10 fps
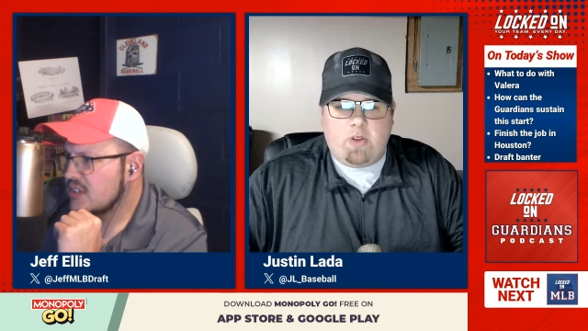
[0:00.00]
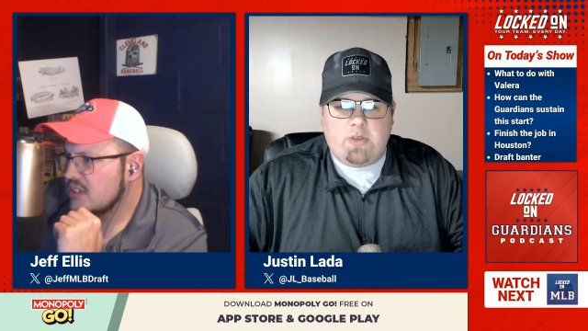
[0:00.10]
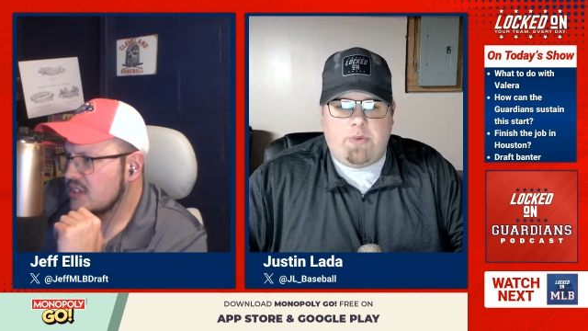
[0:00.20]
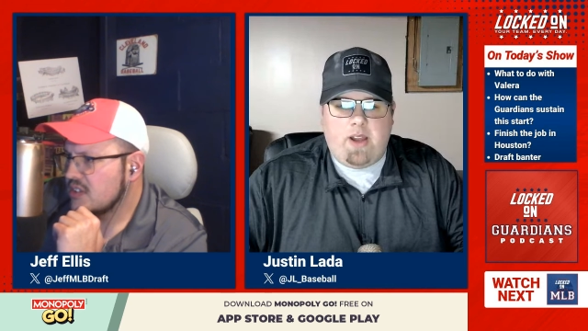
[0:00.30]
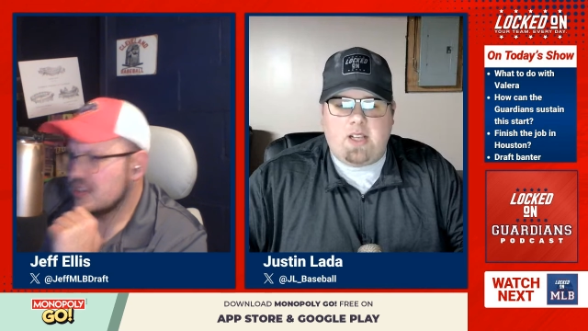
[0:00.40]

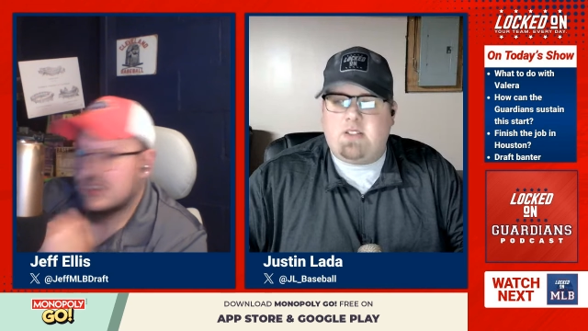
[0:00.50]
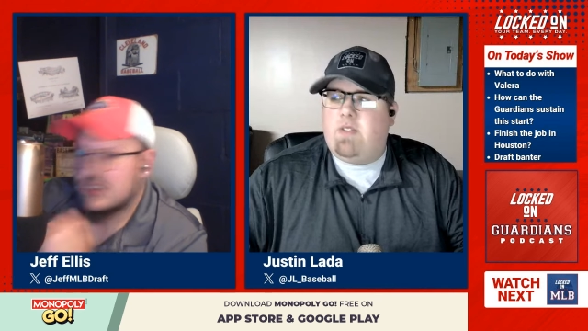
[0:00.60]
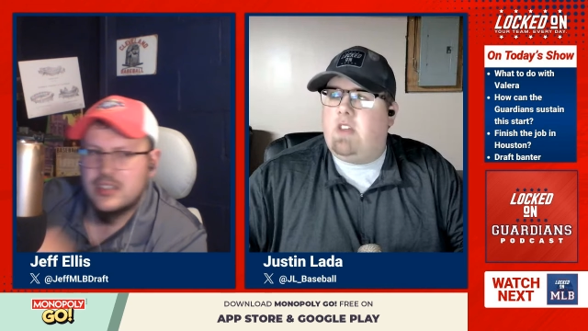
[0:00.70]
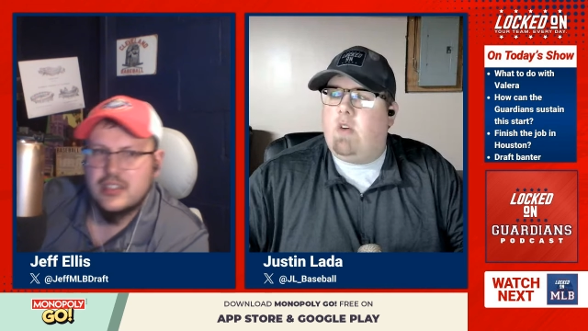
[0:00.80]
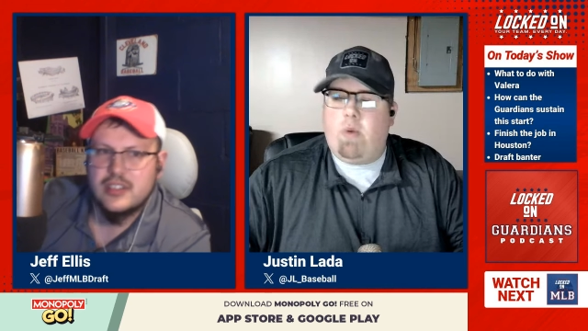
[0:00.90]
Speaker 1: multipliers for
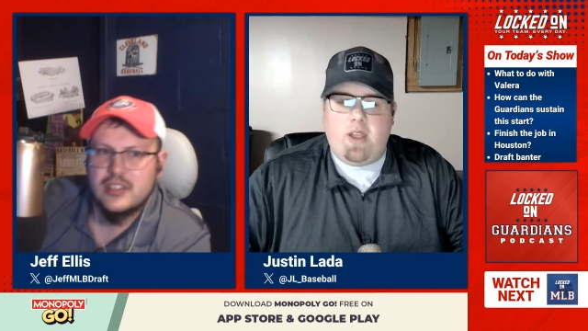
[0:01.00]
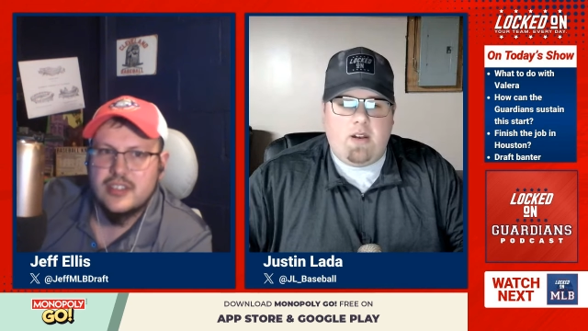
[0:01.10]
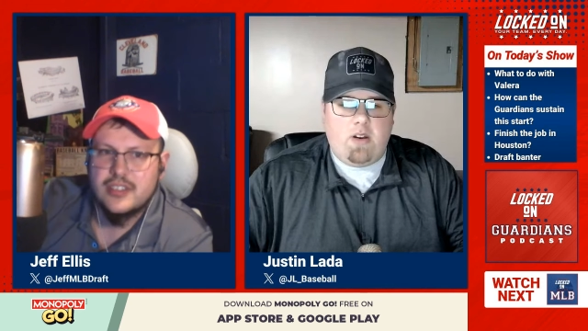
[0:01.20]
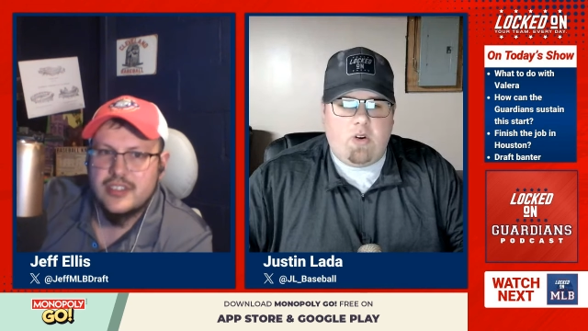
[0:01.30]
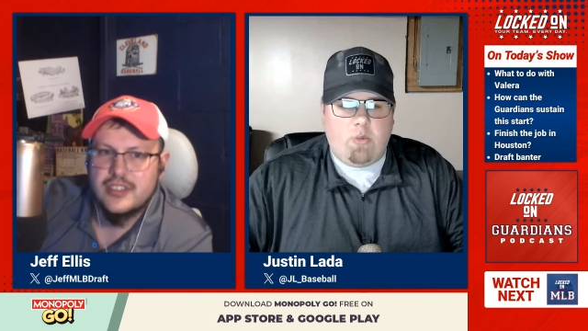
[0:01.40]
everything you
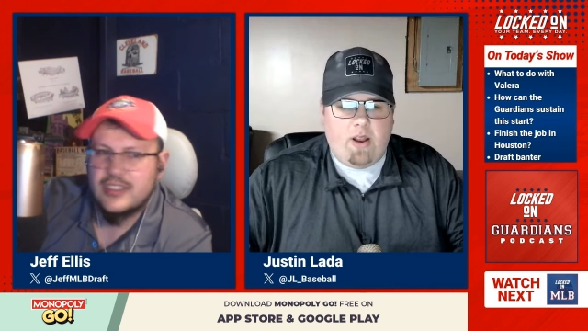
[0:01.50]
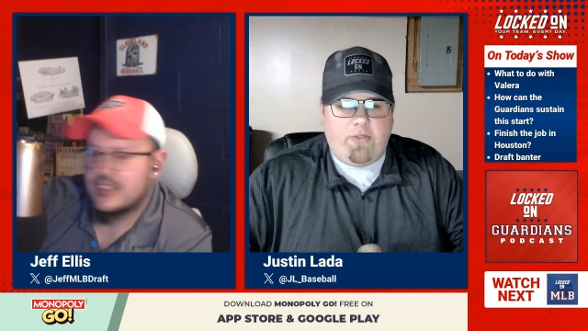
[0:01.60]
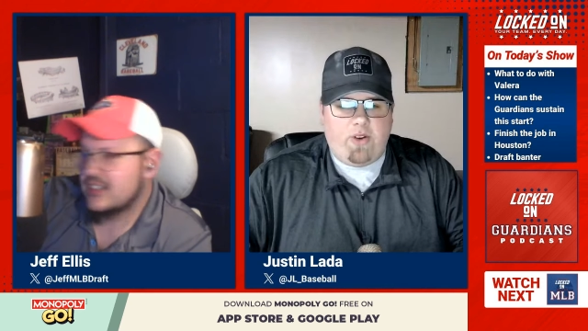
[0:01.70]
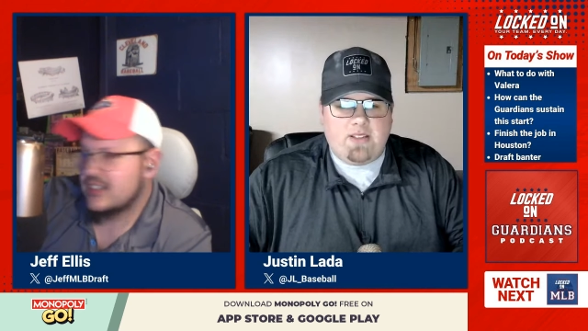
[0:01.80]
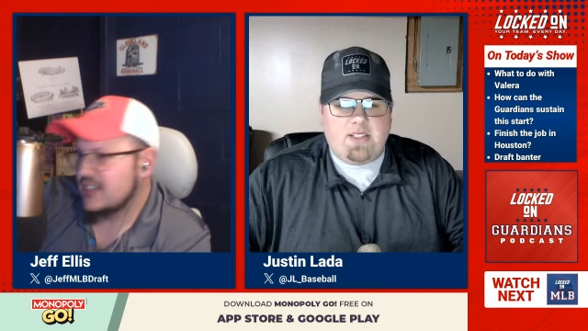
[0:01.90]
win, or rent
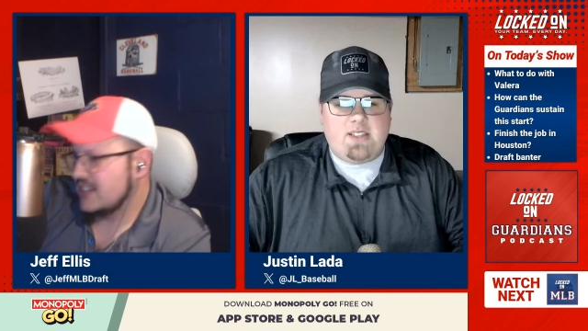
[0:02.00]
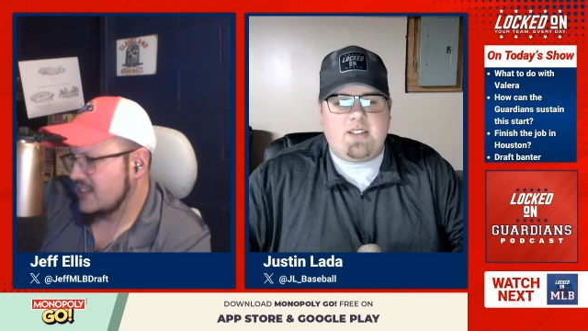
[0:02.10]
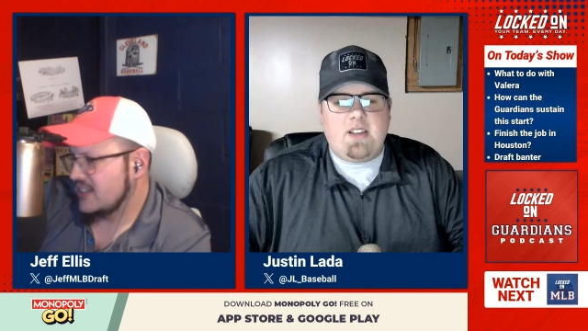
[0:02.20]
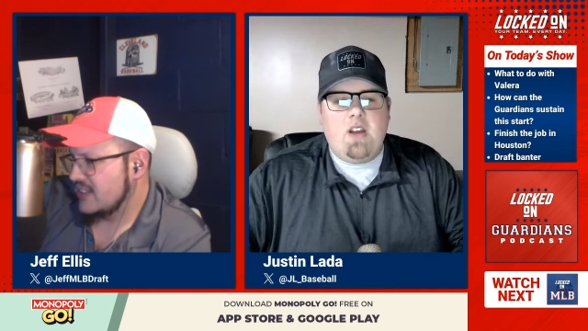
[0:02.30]
frenzies.